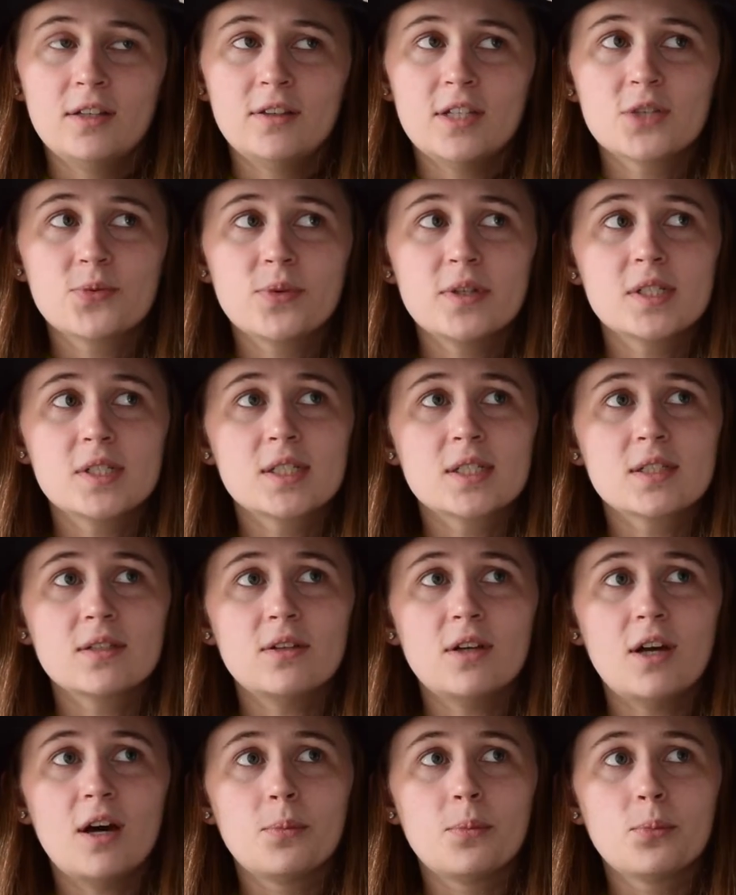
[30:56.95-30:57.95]
This was
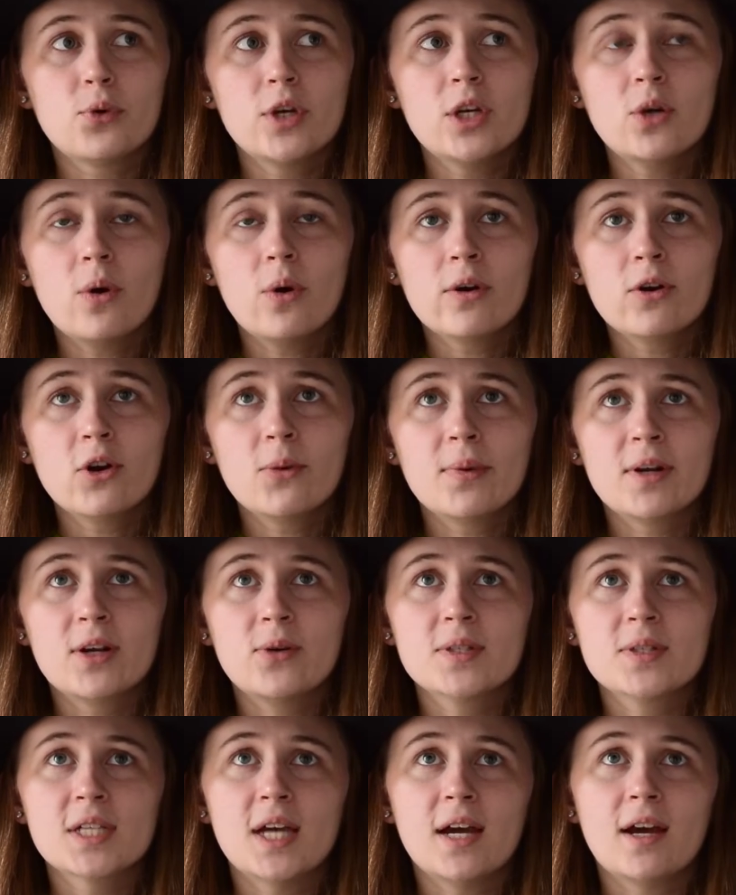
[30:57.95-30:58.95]
a pre-order, but it
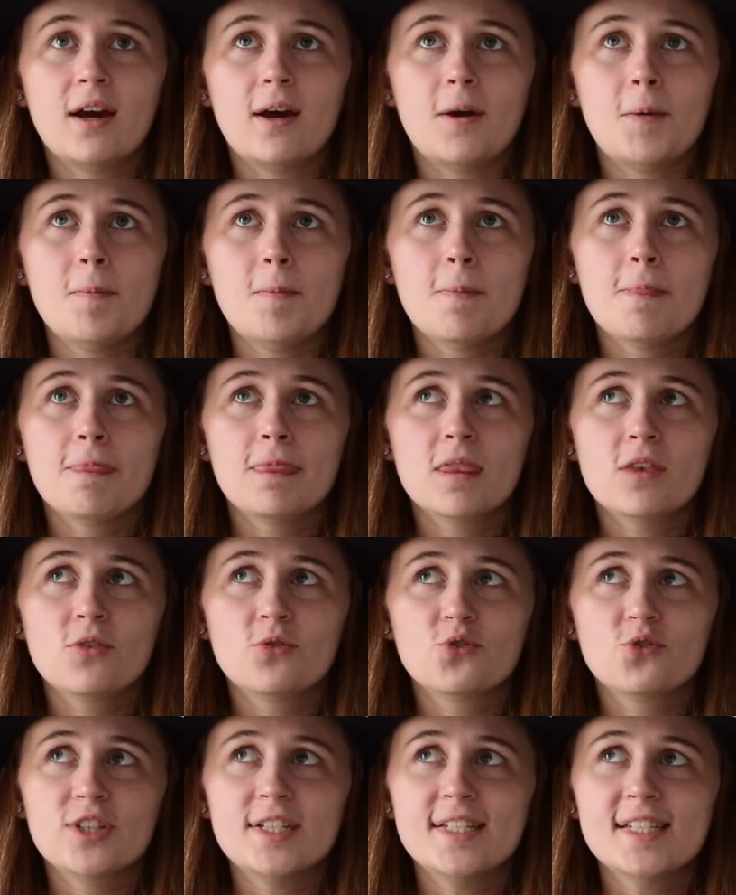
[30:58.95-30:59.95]
was like a
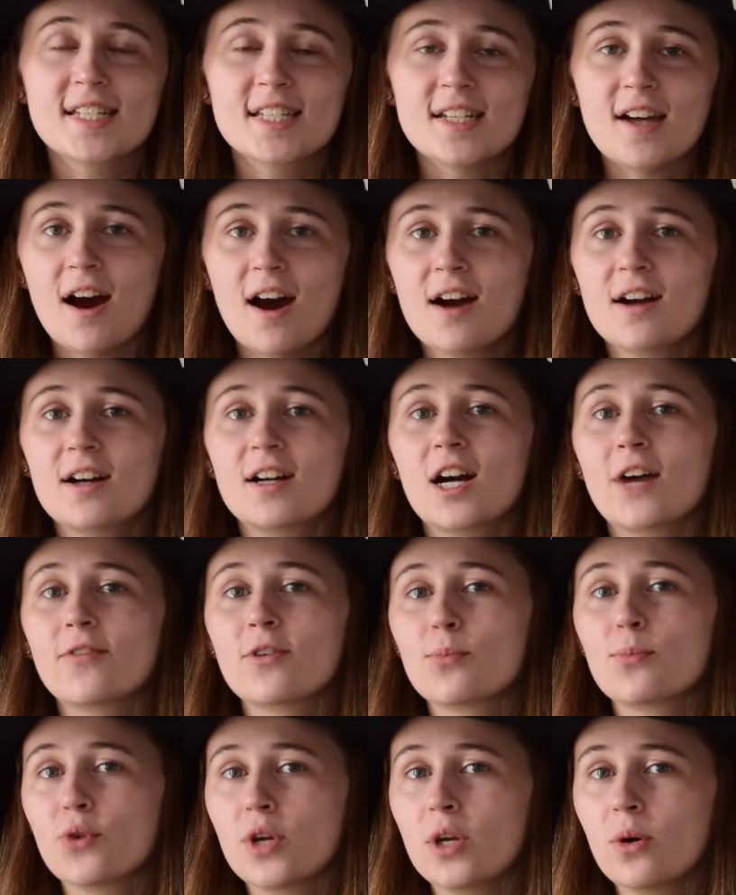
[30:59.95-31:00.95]
restock of
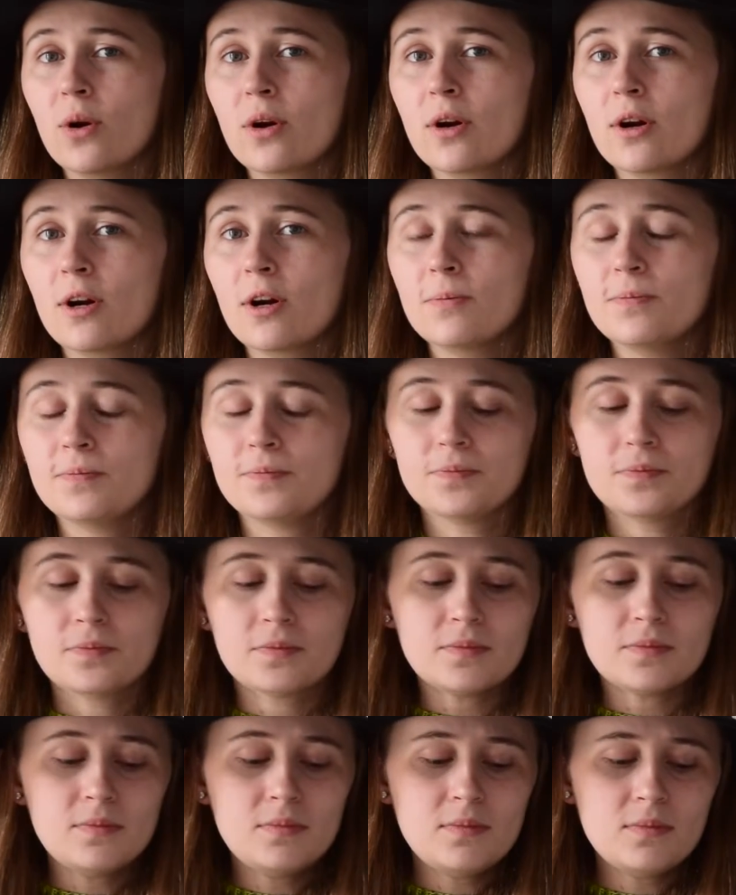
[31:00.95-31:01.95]
a pre-order
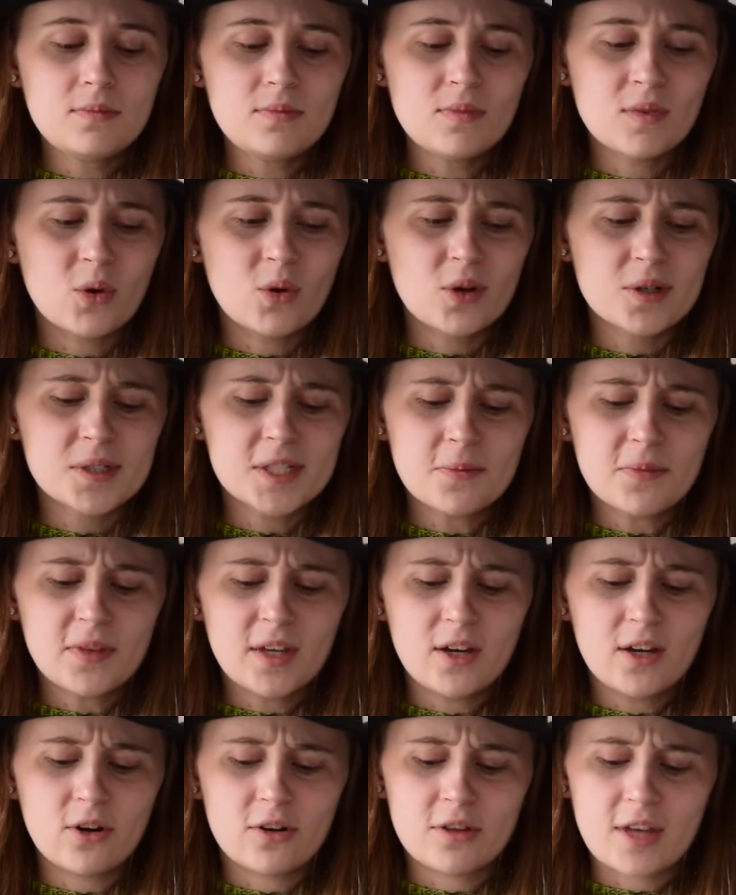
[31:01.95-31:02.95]
or
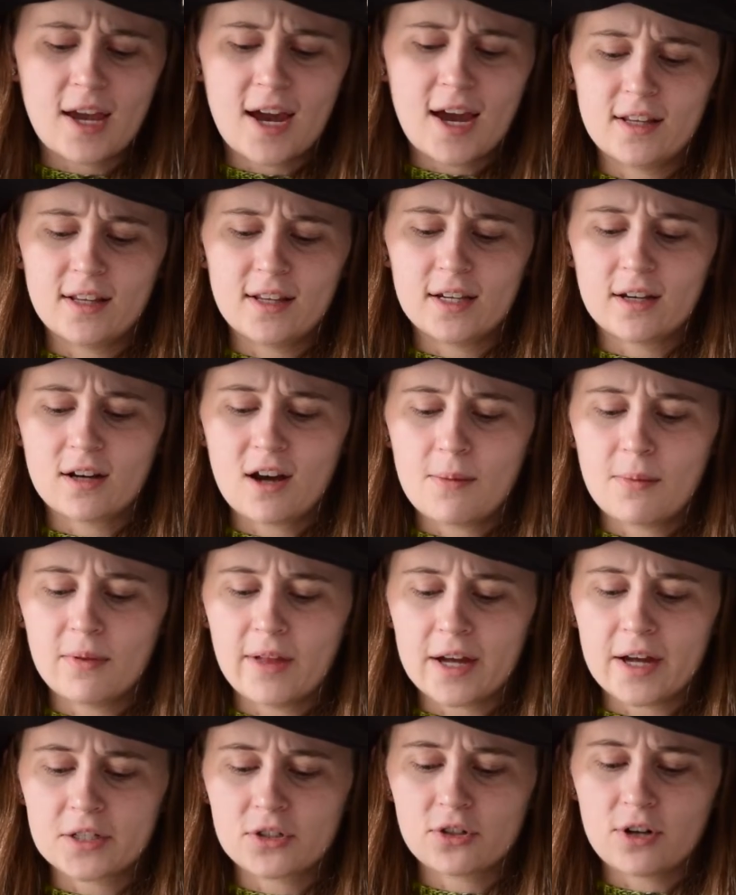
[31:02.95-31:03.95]
something, or they like a couple
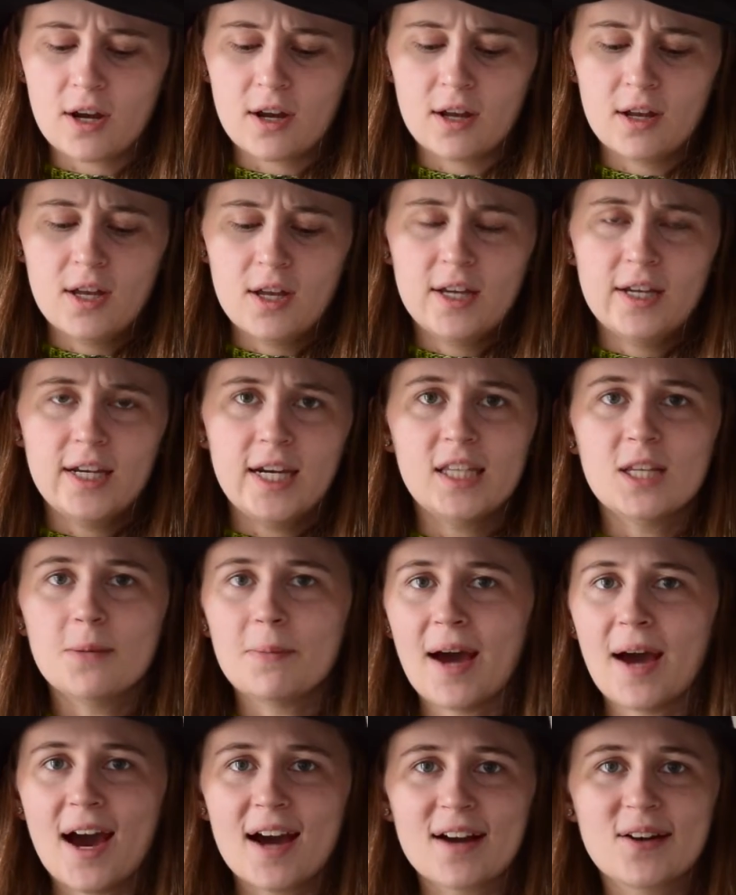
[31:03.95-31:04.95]
extra in the
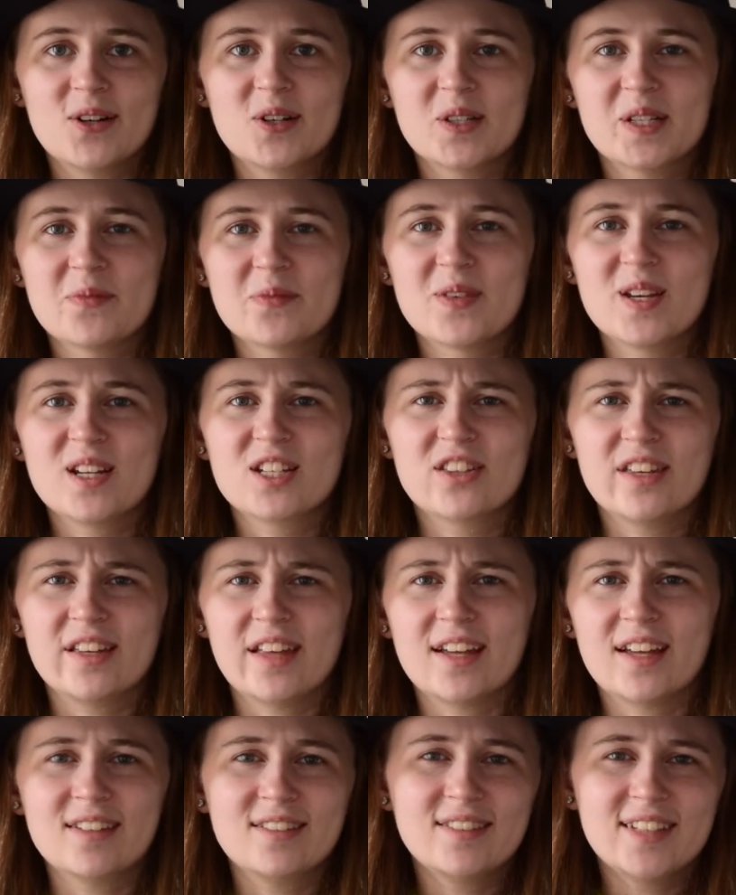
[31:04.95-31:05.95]
back or something, so they
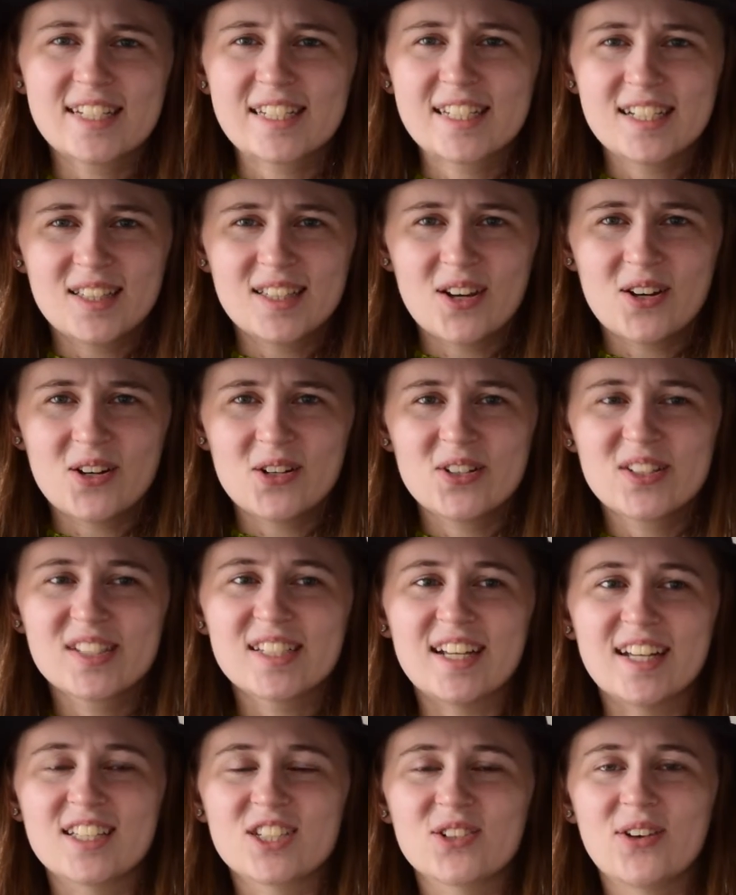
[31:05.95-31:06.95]
like listed
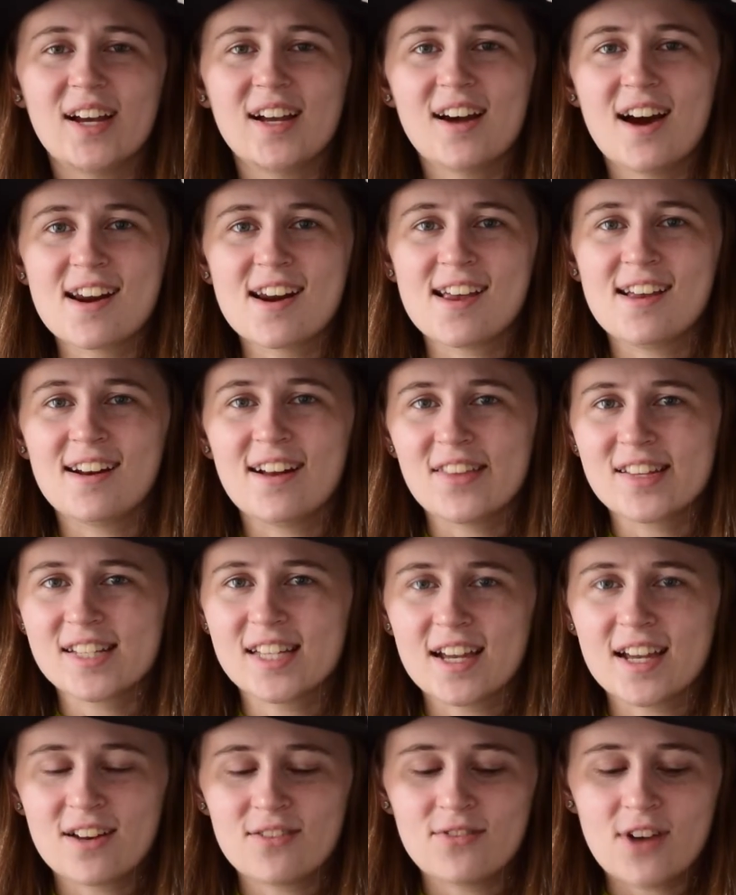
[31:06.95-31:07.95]
those, and so I got in on the
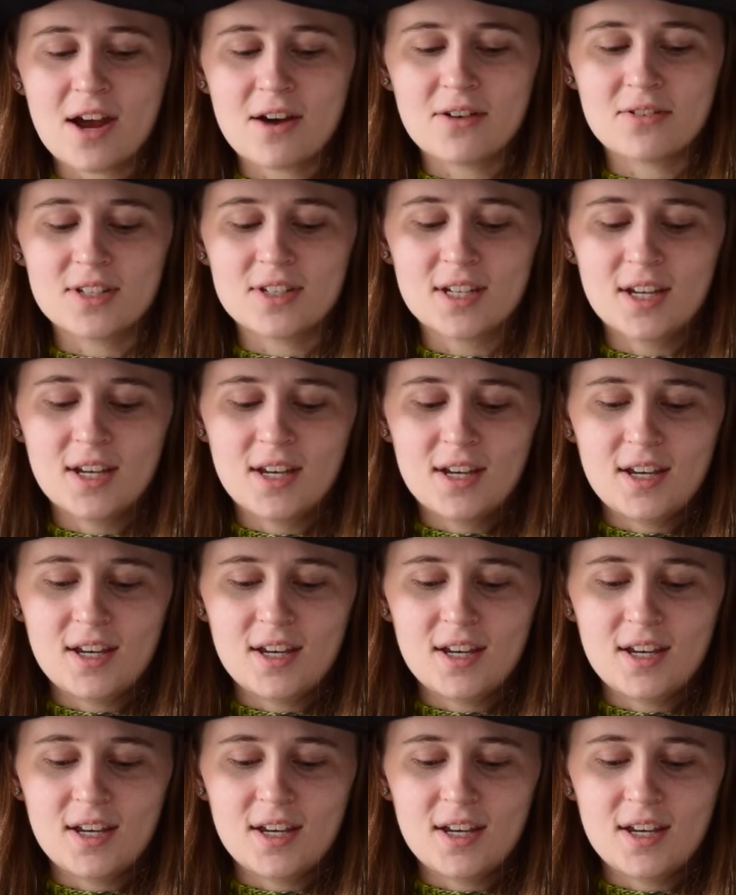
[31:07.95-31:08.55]
second round.